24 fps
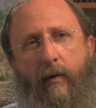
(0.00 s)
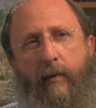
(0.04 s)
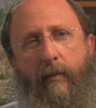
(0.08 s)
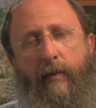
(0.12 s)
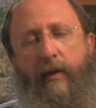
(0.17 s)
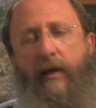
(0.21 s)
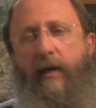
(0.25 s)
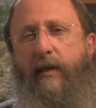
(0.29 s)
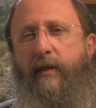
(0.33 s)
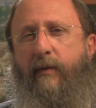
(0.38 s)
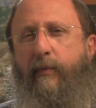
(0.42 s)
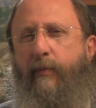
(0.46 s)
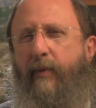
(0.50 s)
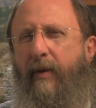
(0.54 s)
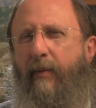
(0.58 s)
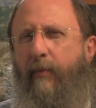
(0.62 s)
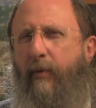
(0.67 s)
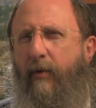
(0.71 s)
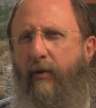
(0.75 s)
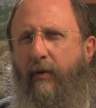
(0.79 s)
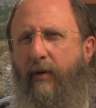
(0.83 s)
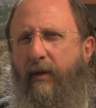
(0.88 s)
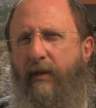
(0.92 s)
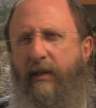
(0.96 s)
Because
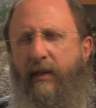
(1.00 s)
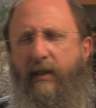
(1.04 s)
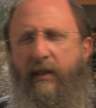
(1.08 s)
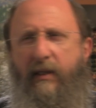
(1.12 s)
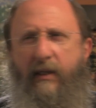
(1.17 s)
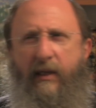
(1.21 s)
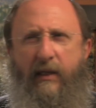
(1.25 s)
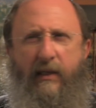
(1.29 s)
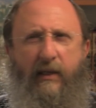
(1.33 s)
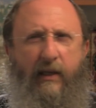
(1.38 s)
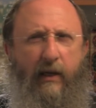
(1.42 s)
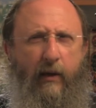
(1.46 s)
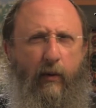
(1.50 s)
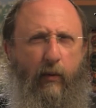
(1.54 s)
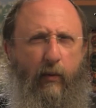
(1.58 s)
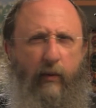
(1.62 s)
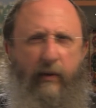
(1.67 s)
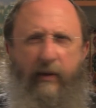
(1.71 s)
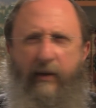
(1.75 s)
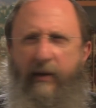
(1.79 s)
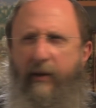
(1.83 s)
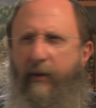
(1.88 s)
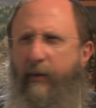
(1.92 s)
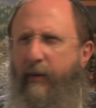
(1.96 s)
people look at this and they say,
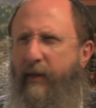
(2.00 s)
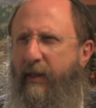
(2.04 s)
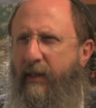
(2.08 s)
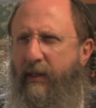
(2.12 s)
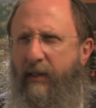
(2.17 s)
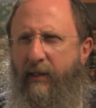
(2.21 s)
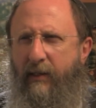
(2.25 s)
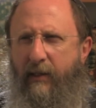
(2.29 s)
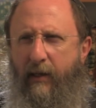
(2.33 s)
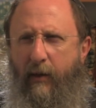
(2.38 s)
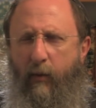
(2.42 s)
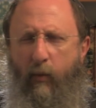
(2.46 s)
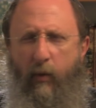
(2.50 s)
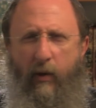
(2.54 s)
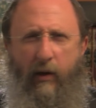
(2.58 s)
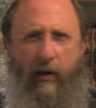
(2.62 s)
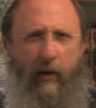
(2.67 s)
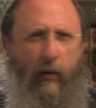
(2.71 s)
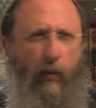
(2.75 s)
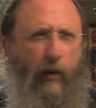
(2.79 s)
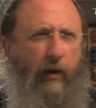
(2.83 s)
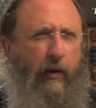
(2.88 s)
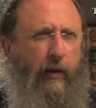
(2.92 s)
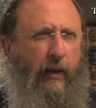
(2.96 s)
this is like what?
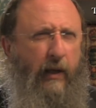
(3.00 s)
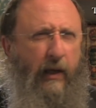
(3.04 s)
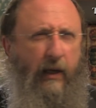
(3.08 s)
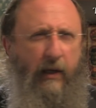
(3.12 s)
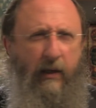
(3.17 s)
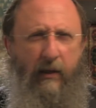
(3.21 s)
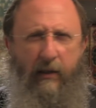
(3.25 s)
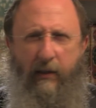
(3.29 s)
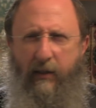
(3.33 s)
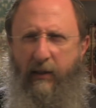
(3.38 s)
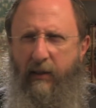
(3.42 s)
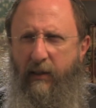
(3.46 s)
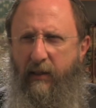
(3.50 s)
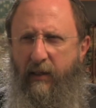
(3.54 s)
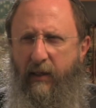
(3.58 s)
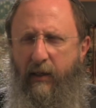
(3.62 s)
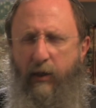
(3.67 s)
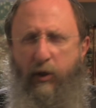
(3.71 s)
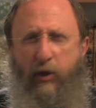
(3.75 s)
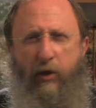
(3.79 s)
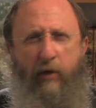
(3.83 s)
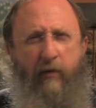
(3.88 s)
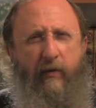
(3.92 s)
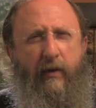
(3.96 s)
What are we like? This is
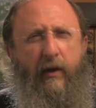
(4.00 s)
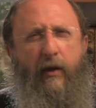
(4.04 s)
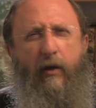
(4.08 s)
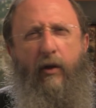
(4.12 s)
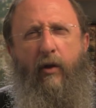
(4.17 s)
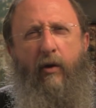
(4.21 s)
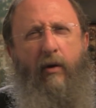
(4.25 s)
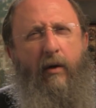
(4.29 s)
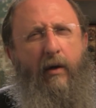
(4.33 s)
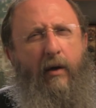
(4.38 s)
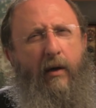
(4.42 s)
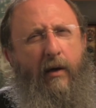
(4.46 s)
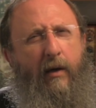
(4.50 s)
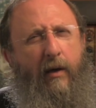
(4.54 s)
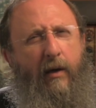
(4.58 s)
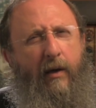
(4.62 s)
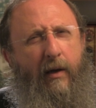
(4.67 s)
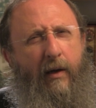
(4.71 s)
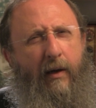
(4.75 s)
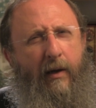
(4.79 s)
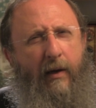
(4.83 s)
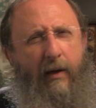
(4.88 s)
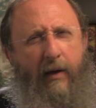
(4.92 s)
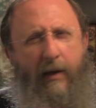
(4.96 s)
like Sharia law?
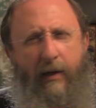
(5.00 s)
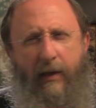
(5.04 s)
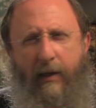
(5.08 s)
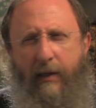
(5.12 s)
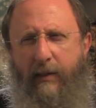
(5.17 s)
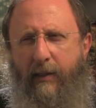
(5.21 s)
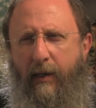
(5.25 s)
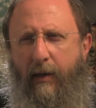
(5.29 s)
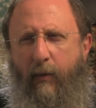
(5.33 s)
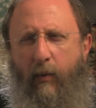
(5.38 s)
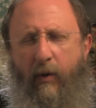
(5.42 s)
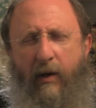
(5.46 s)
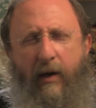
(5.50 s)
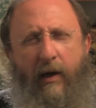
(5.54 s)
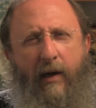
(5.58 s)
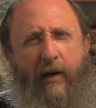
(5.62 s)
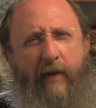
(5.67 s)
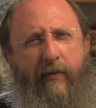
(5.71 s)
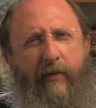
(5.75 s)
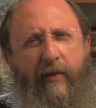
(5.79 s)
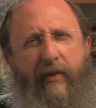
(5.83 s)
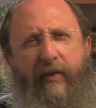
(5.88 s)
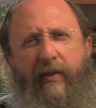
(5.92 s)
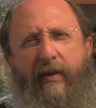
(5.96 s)
It's like, what kind
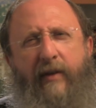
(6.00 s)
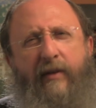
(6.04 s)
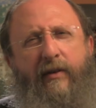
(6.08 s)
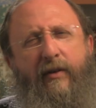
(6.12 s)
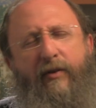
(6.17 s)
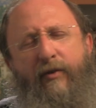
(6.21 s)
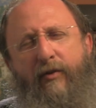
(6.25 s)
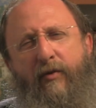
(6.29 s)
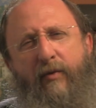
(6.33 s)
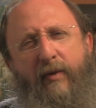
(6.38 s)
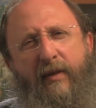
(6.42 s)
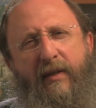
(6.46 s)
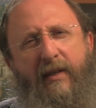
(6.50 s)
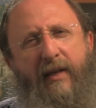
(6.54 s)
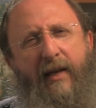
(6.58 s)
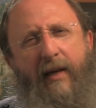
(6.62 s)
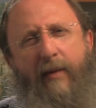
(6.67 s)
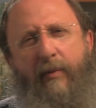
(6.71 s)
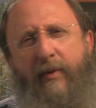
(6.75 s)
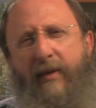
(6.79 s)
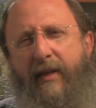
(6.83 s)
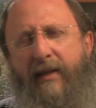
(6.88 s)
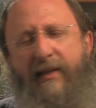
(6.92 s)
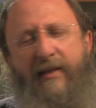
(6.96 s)
of a thing to do is
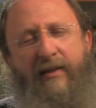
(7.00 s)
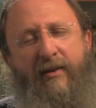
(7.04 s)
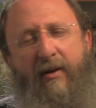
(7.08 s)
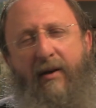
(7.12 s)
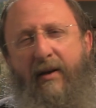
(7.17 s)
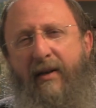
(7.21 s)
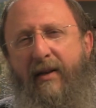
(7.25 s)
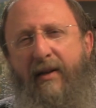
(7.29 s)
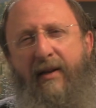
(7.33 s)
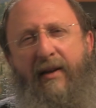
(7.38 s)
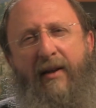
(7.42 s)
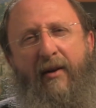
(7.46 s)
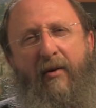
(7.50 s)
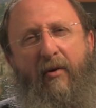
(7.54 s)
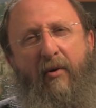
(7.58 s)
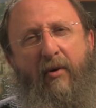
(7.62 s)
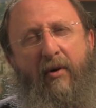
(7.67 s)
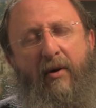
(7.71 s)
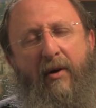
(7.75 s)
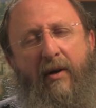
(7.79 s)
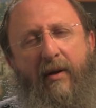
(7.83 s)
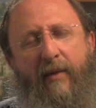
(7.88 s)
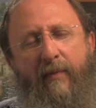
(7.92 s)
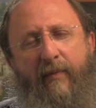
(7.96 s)
that? But that's not it at
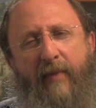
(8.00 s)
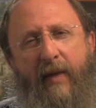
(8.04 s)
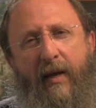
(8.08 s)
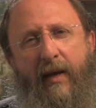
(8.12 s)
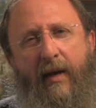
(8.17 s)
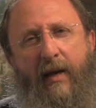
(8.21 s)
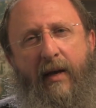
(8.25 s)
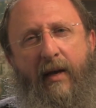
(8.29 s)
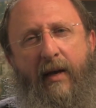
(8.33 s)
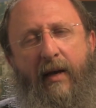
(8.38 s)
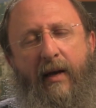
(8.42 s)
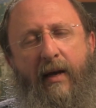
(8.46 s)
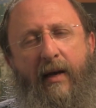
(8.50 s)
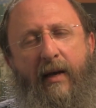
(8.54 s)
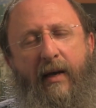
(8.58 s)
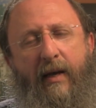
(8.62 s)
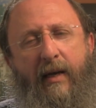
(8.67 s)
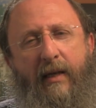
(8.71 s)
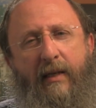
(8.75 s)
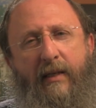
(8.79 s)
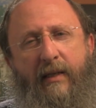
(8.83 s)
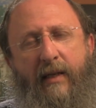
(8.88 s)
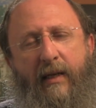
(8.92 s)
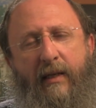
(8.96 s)
all.
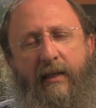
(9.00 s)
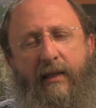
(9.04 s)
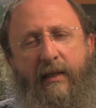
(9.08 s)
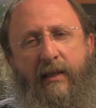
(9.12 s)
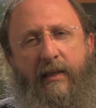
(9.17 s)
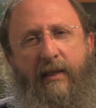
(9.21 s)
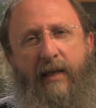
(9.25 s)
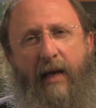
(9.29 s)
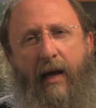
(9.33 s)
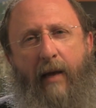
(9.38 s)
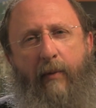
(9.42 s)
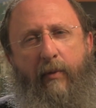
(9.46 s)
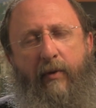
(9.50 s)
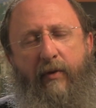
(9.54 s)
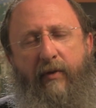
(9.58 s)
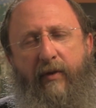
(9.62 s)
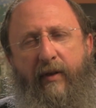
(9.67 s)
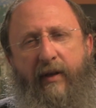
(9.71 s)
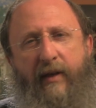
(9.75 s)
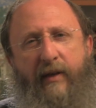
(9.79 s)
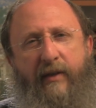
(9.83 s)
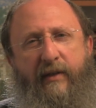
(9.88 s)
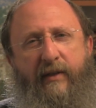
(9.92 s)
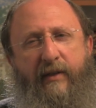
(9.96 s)
It's that the Sabbath
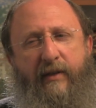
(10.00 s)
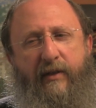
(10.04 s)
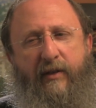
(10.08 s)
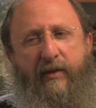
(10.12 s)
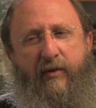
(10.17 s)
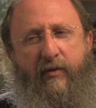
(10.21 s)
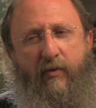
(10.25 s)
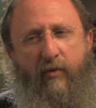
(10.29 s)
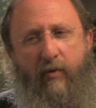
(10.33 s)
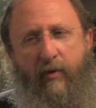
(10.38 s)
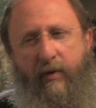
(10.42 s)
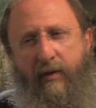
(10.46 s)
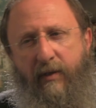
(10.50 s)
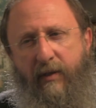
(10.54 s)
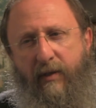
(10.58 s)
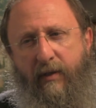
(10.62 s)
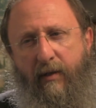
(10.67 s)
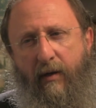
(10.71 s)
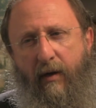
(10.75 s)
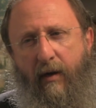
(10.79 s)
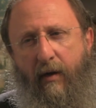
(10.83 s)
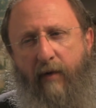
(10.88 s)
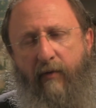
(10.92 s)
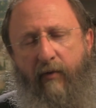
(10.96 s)
is the
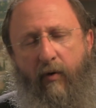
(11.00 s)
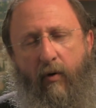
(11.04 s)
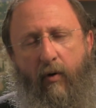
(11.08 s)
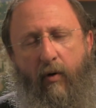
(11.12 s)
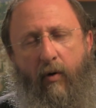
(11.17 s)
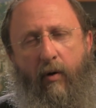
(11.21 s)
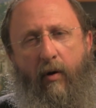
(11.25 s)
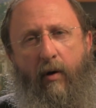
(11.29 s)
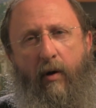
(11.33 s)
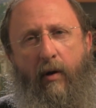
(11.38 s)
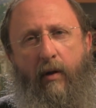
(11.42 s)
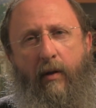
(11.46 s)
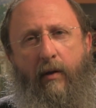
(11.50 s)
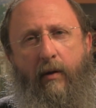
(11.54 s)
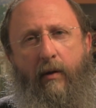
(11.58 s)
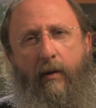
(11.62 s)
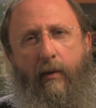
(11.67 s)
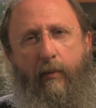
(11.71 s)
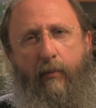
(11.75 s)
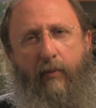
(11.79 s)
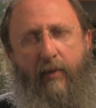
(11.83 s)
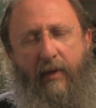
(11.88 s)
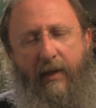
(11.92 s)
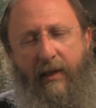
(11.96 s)
source of all
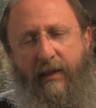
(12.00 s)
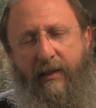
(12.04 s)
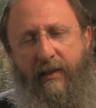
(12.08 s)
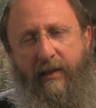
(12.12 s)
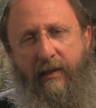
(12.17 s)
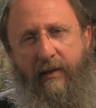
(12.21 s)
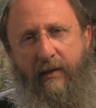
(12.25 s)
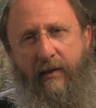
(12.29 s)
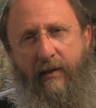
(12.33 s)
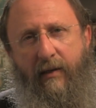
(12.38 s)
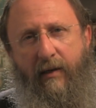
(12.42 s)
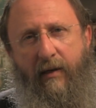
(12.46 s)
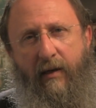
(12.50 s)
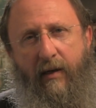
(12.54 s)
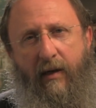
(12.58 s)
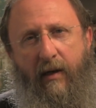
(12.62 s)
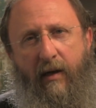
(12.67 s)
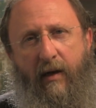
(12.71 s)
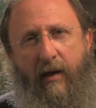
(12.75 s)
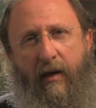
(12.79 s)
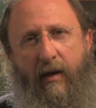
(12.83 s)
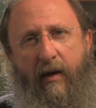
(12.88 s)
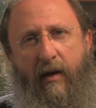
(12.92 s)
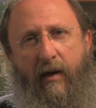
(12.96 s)
blessing
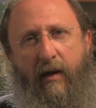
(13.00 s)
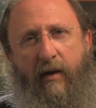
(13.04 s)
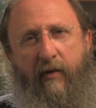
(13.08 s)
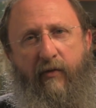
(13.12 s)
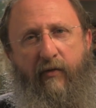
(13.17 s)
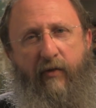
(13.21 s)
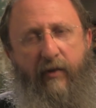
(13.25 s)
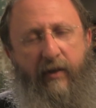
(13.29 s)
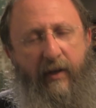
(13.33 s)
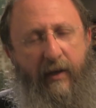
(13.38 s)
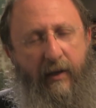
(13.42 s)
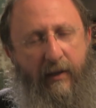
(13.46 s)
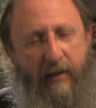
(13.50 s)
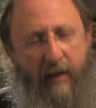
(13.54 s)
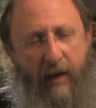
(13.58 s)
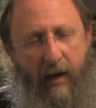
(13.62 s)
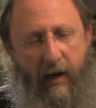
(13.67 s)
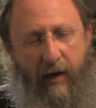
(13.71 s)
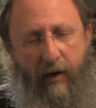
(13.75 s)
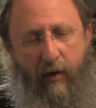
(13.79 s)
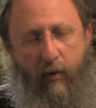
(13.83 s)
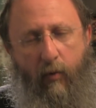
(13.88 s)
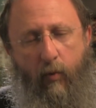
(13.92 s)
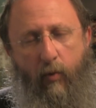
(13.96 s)
for the
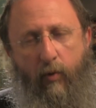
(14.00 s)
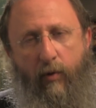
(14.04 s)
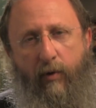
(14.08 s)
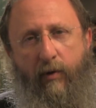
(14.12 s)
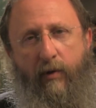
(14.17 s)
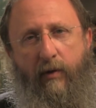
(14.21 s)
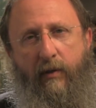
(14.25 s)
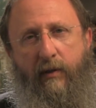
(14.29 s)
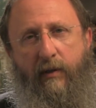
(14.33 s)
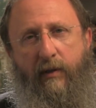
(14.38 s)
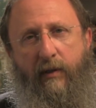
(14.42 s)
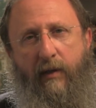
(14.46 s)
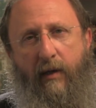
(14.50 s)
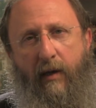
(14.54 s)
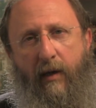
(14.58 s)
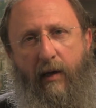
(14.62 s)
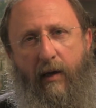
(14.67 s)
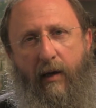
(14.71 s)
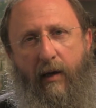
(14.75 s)
entire world.